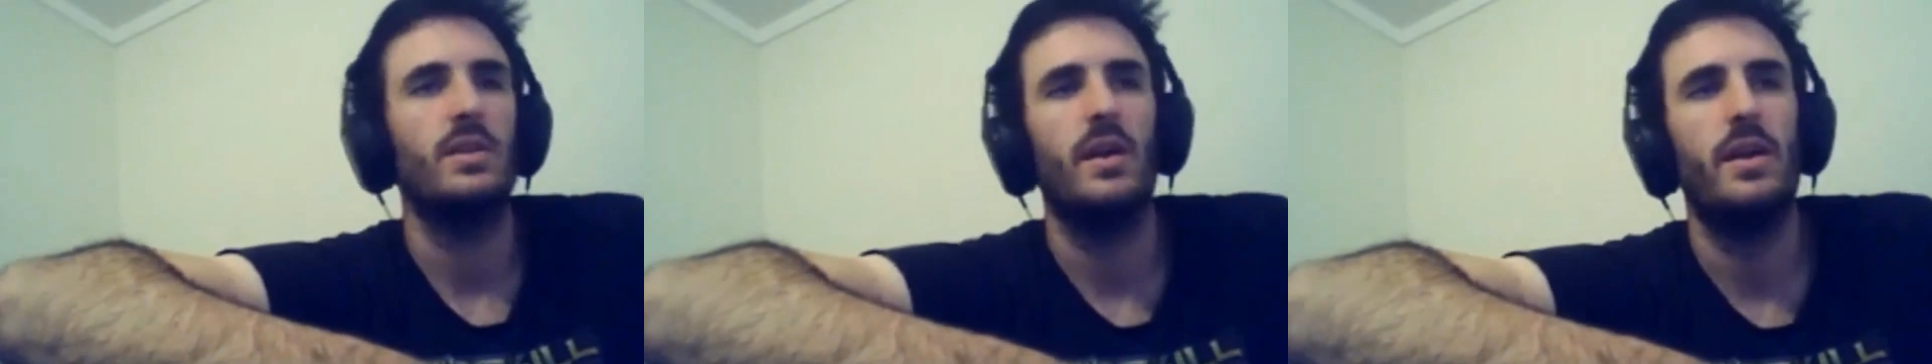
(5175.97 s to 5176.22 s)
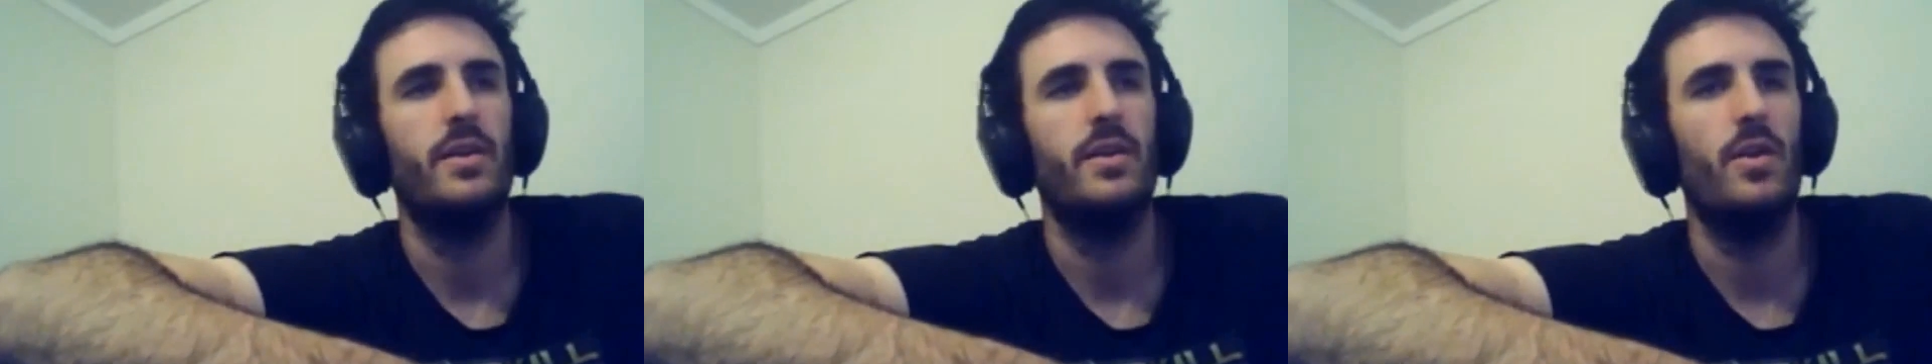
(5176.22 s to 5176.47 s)
I
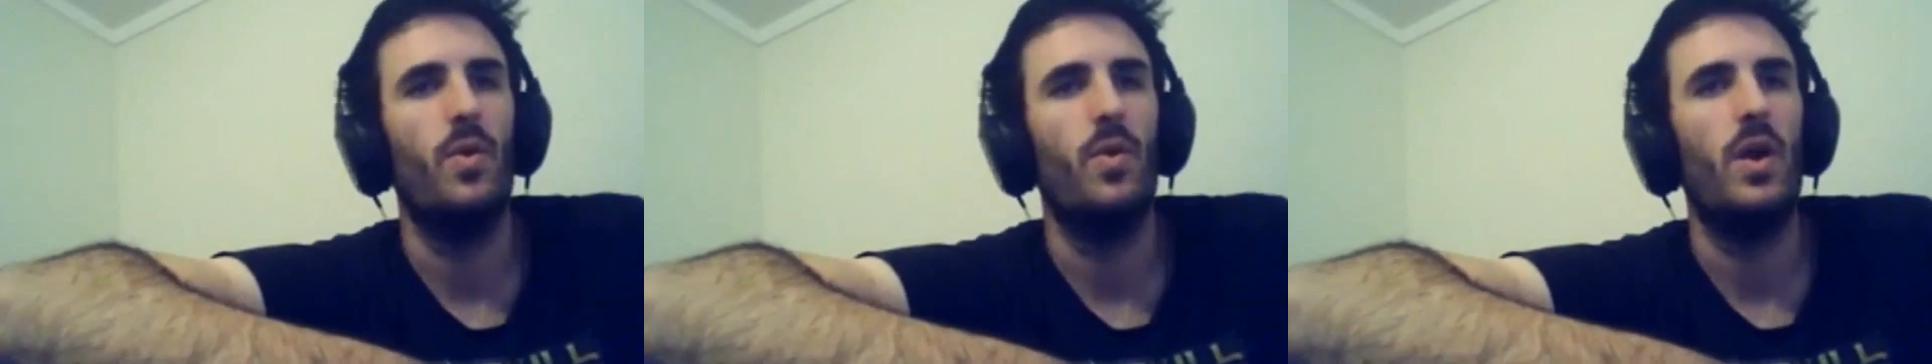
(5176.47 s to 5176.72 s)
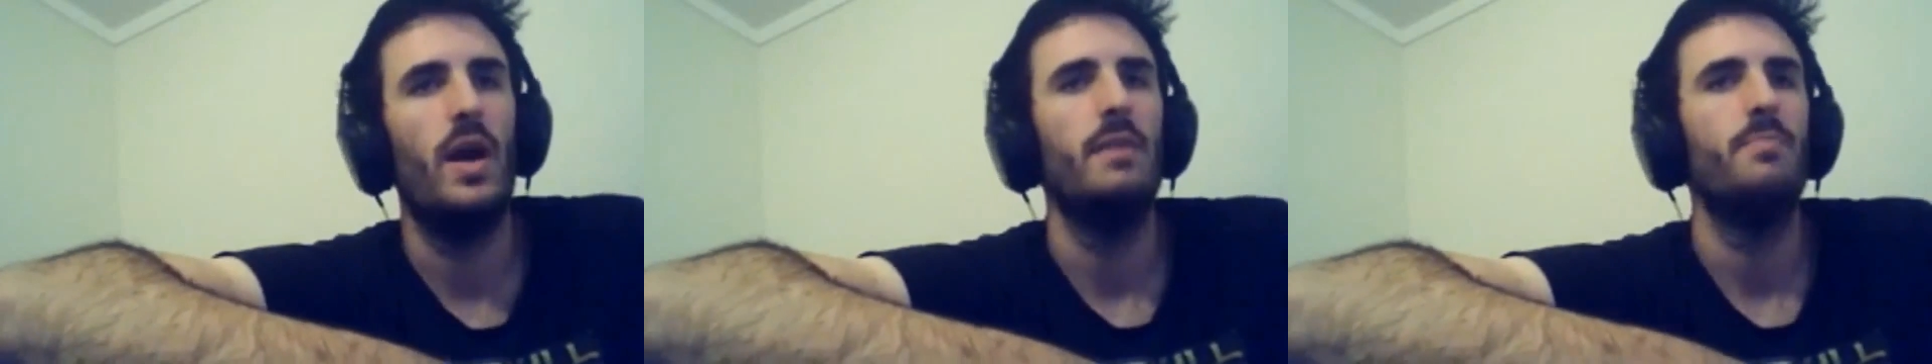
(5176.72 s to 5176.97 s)
don't know
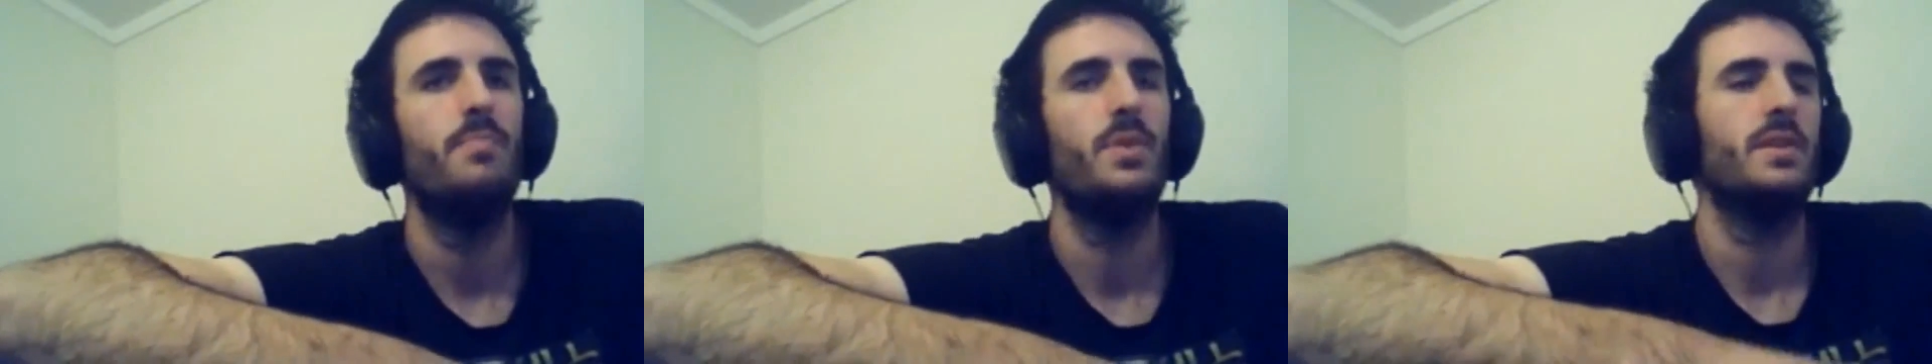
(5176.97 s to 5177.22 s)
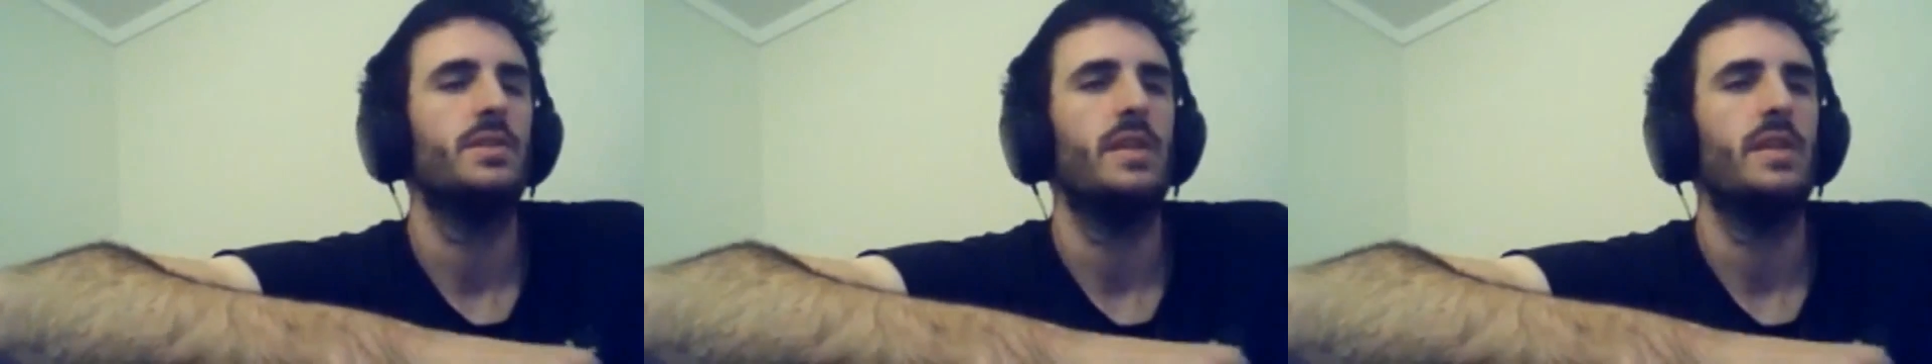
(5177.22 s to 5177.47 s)
why, but
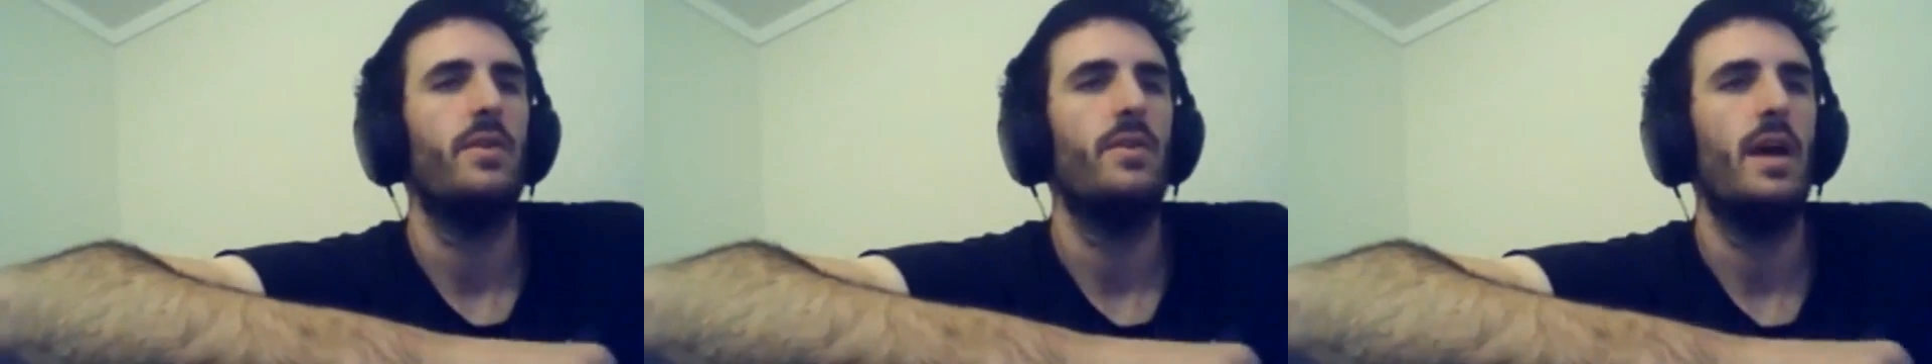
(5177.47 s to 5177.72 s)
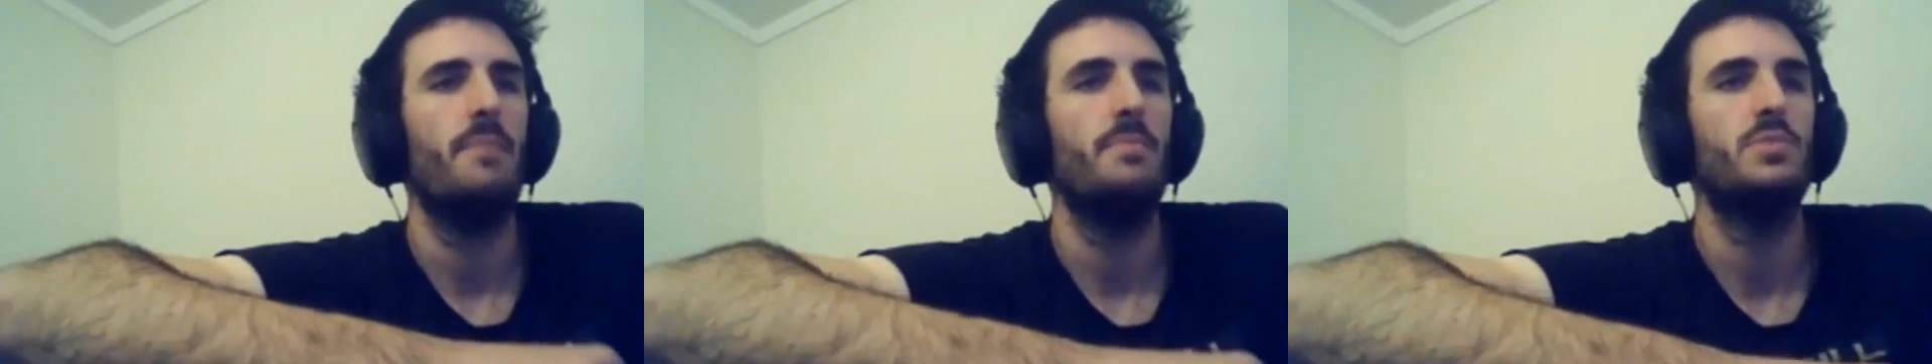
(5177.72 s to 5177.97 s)
that's just how it
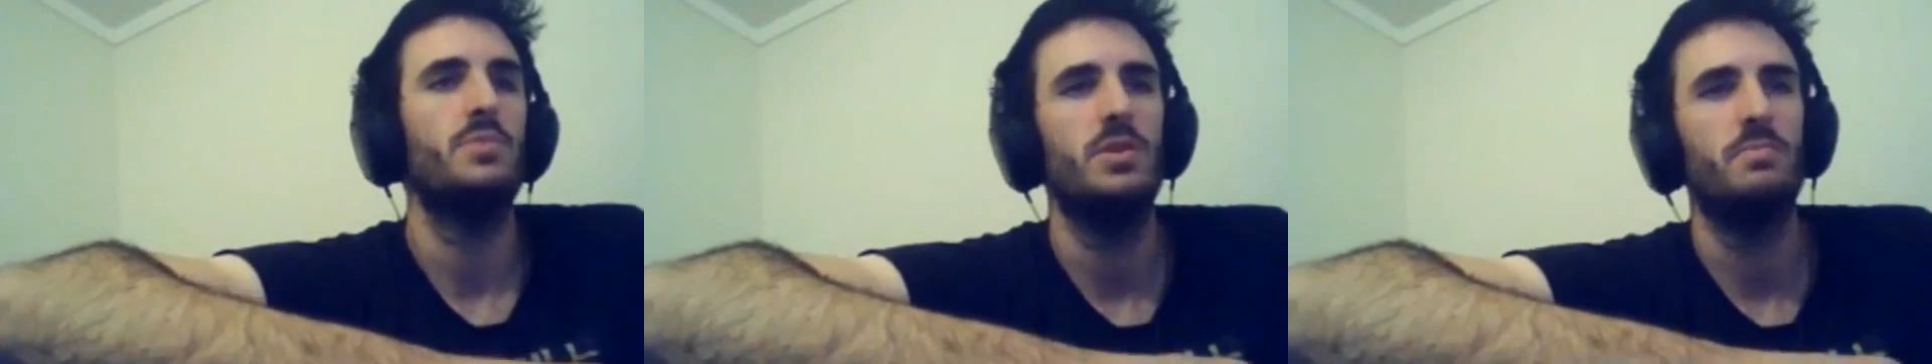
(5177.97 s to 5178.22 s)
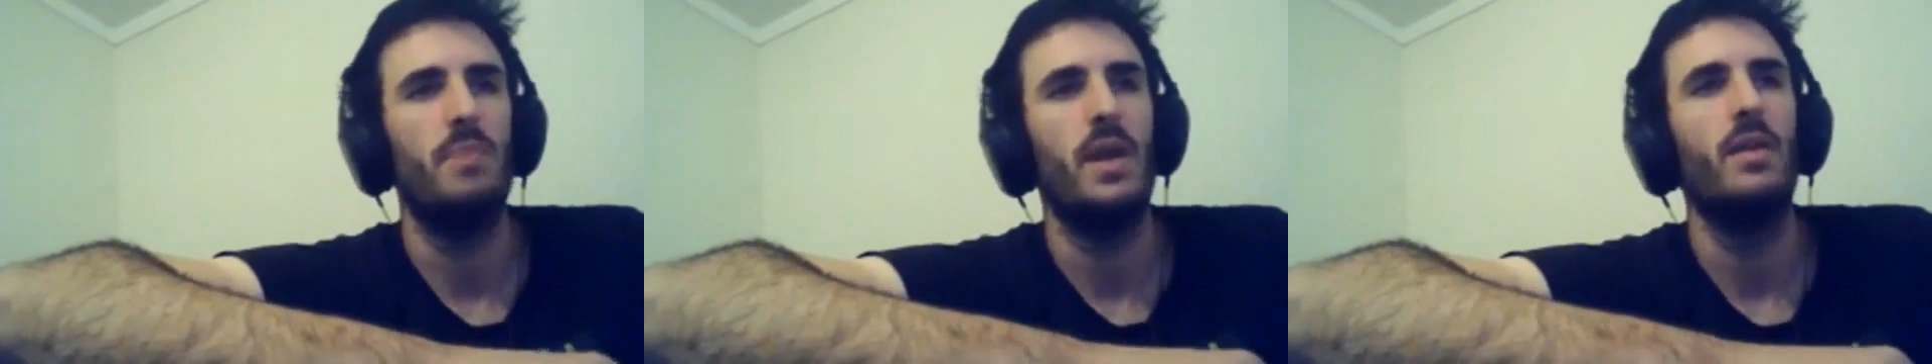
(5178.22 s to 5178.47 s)
happens. Whereas
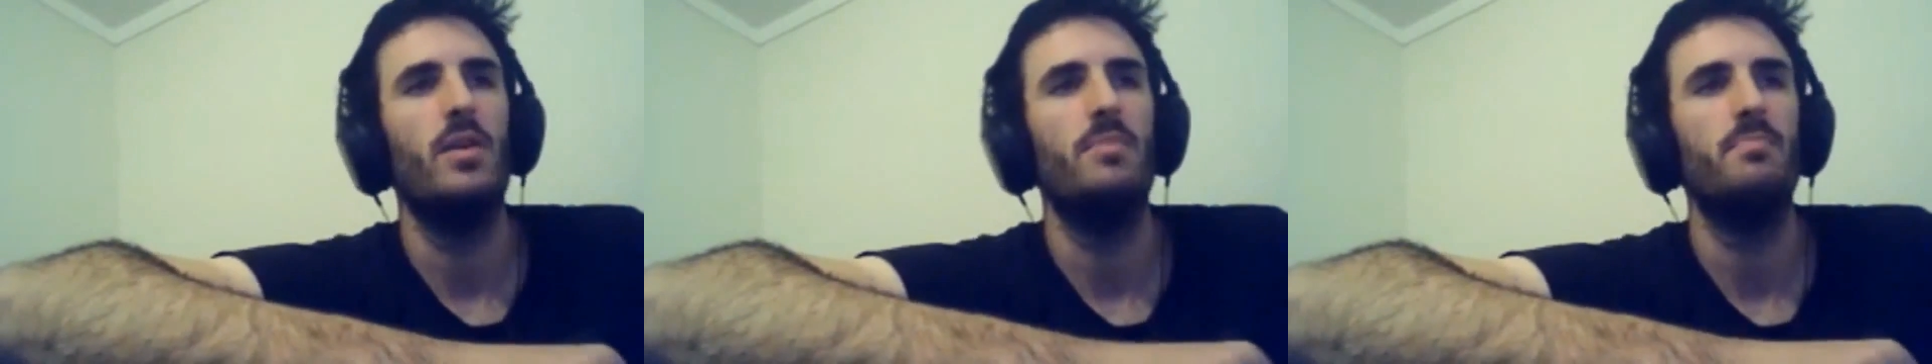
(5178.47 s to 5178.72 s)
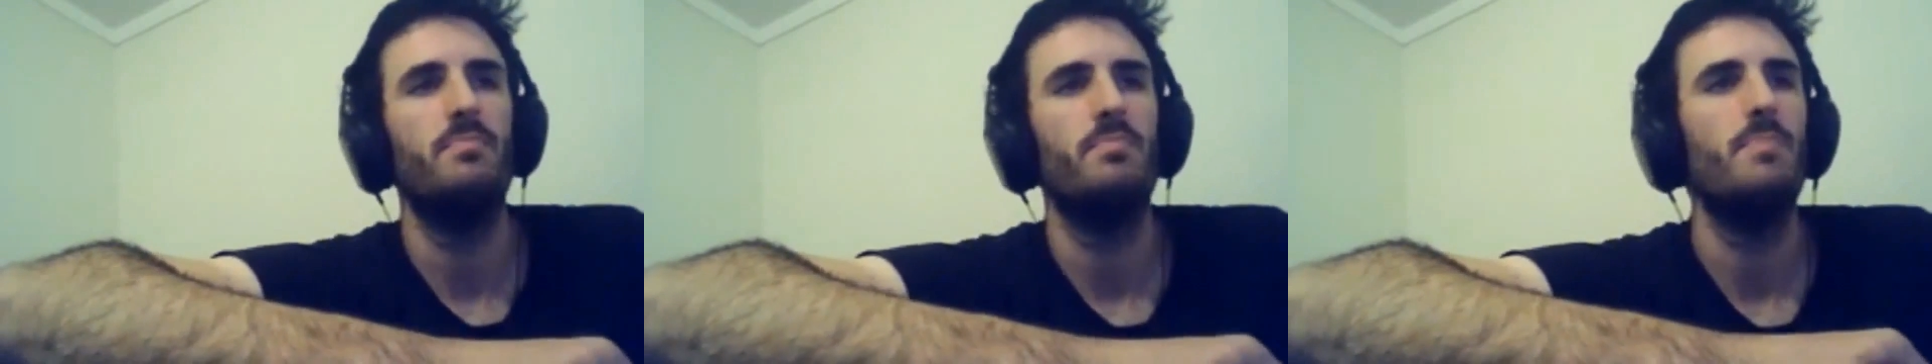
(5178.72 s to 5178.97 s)
me,
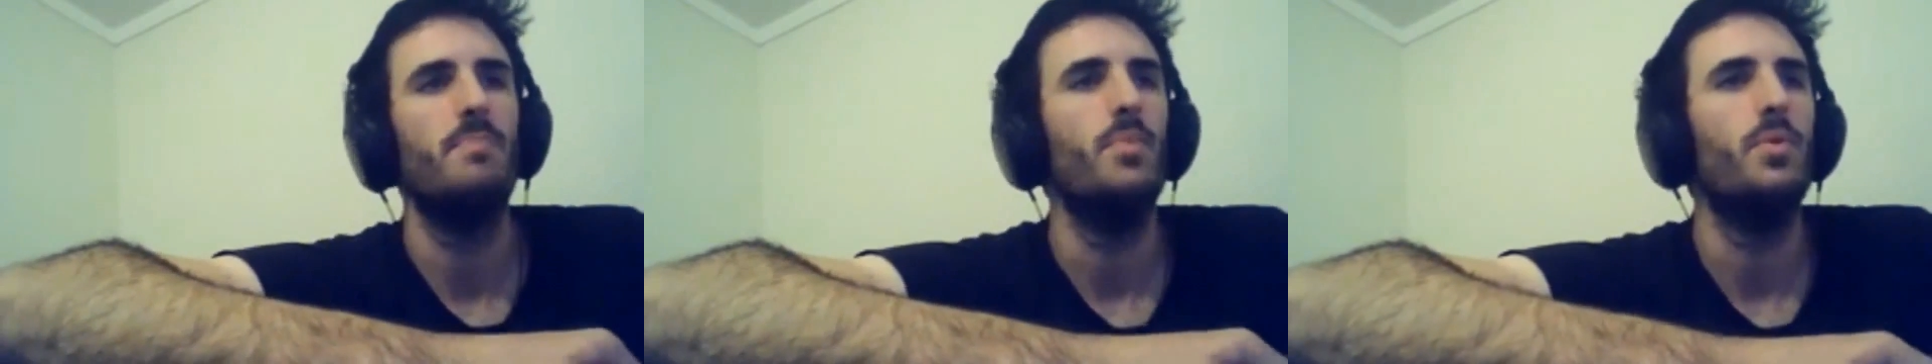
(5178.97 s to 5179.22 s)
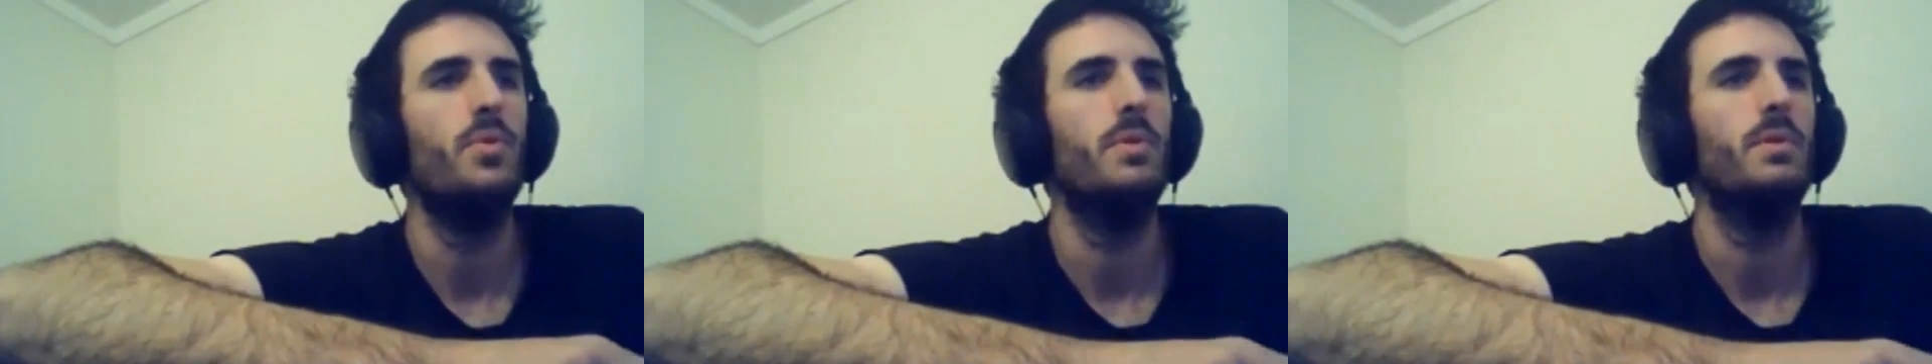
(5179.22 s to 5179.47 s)
I'm
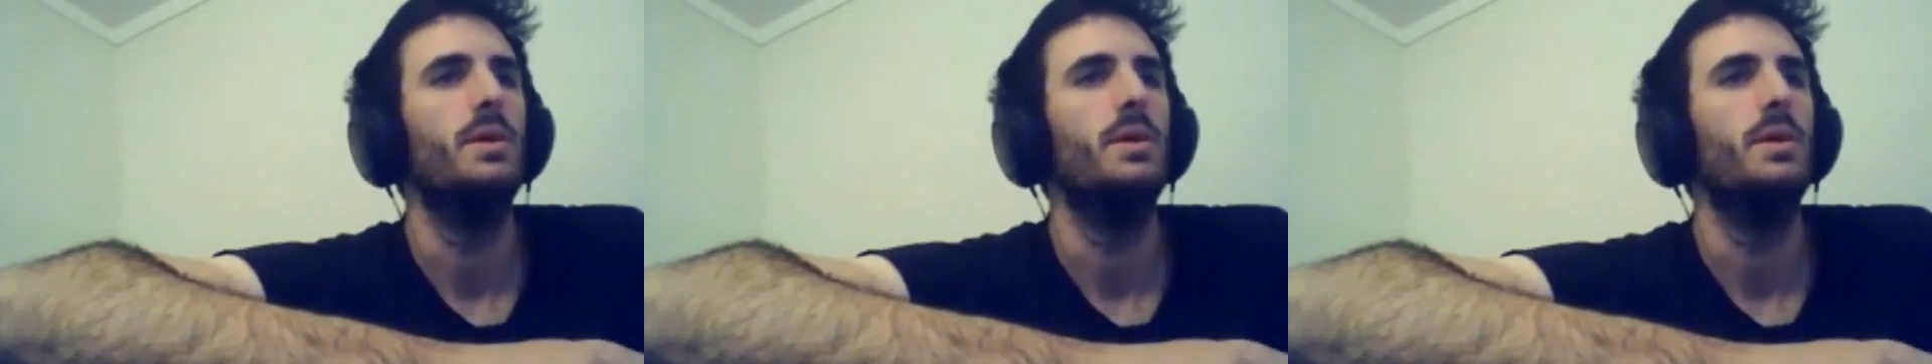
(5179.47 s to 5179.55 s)
more